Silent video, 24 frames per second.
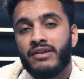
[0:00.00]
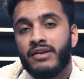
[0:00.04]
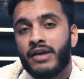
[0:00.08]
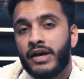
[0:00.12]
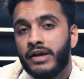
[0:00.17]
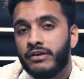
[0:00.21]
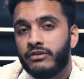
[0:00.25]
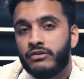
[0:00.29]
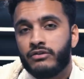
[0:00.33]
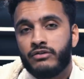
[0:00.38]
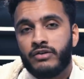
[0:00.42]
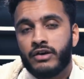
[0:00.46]

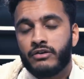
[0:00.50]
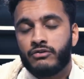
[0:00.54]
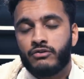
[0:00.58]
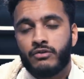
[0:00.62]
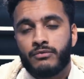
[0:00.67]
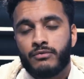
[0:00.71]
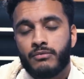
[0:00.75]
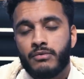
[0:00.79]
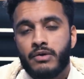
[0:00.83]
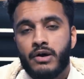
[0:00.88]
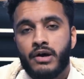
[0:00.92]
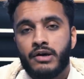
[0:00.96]
nice
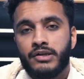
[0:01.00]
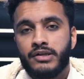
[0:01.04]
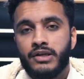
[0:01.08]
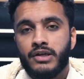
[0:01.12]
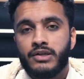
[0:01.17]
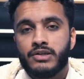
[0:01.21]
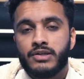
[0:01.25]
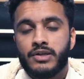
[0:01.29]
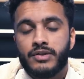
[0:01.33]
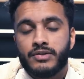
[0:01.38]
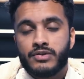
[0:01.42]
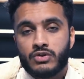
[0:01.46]
texture from the
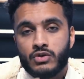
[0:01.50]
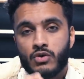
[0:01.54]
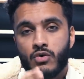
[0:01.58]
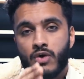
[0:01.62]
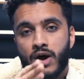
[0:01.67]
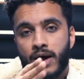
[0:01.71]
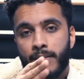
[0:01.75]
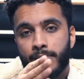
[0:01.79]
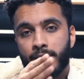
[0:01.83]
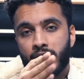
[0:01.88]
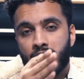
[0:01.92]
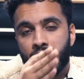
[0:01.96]
onion, and so
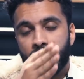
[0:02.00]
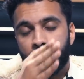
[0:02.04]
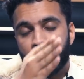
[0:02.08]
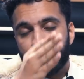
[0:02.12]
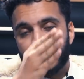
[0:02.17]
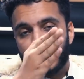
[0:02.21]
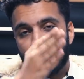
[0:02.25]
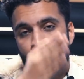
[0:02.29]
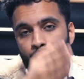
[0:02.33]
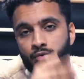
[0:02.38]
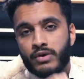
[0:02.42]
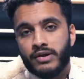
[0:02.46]
I'm kind of
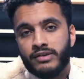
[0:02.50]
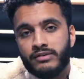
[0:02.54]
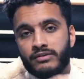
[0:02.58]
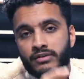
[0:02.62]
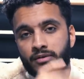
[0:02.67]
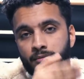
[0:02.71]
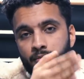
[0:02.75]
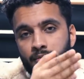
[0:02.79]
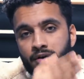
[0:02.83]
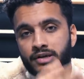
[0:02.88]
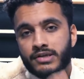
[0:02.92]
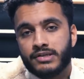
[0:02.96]

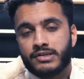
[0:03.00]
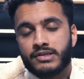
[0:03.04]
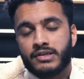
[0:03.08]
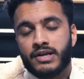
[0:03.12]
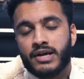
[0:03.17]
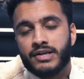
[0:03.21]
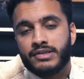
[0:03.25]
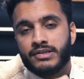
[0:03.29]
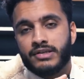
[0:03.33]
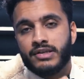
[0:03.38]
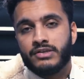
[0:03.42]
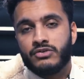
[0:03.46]
separating my
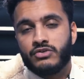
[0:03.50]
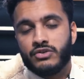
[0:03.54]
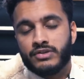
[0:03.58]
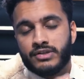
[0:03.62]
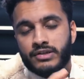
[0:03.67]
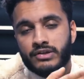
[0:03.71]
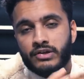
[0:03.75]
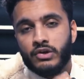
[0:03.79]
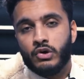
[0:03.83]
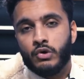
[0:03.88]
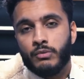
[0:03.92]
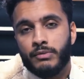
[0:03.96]
slices
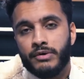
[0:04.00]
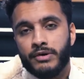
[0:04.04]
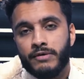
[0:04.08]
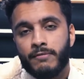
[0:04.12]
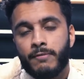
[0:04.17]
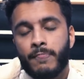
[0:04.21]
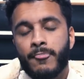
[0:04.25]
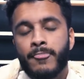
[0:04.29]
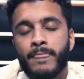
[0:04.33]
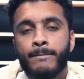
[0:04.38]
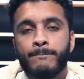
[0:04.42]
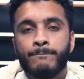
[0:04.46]
just a little bit.
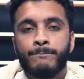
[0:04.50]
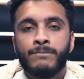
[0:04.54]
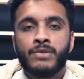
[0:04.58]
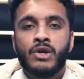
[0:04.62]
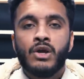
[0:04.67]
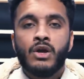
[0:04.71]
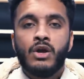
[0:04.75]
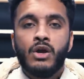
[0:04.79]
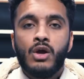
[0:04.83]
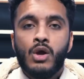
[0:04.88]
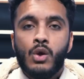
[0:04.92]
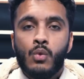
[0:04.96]

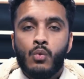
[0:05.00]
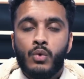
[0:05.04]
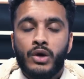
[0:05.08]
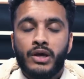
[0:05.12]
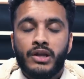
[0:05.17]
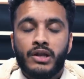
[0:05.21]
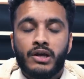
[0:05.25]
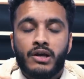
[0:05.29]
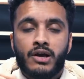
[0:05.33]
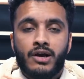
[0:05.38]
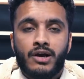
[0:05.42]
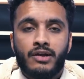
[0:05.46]
We're
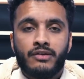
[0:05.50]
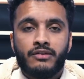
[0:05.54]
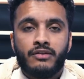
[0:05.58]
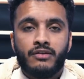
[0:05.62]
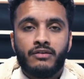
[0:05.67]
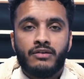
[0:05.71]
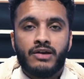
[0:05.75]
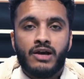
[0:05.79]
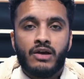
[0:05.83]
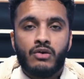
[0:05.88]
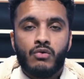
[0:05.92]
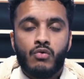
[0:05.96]
going to cut
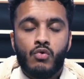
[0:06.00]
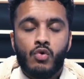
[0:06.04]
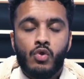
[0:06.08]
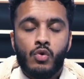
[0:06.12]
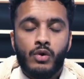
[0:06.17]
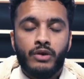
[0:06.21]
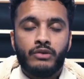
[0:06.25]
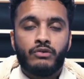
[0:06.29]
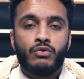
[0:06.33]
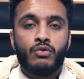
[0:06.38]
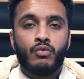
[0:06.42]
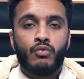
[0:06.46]
it down all the
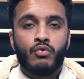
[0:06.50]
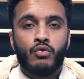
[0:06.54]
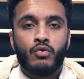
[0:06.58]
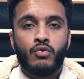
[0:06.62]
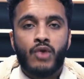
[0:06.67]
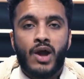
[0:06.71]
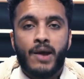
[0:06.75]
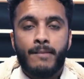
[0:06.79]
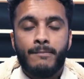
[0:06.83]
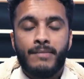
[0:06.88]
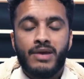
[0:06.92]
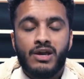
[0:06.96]
way to the
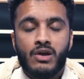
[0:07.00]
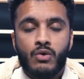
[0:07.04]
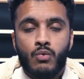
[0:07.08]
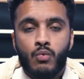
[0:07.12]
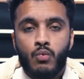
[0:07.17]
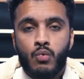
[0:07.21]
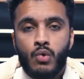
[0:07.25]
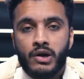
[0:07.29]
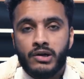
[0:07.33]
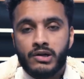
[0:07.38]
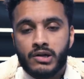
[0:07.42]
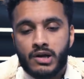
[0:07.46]
root and make
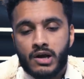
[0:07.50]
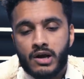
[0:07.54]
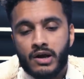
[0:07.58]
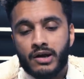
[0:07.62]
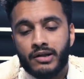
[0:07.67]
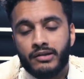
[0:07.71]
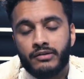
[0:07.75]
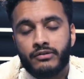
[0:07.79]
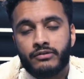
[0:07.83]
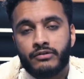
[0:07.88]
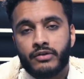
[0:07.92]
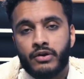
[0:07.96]
one
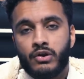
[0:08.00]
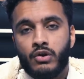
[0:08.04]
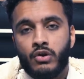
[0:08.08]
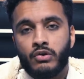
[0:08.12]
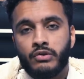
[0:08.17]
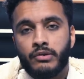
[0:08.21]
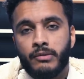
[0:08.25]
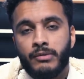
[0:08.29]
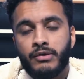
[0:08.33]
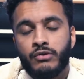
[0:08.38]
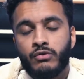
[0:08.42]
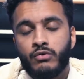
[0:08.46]
cut
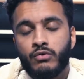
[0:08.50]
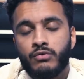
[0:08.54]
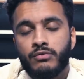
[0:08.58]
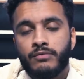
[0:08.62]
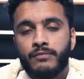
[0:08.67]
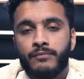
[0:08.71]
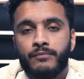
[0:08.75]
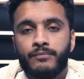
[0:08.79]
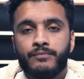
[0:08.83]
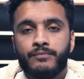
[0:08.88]
along the middle,